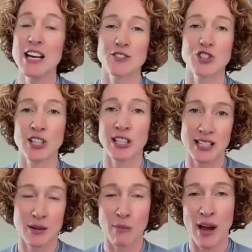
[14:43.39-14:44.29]
She
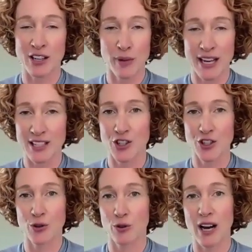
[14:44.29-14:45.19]
lands a minor bite
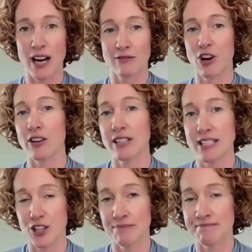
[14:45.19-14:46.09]
to a
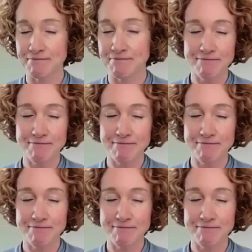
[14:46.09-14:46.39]
volunteer.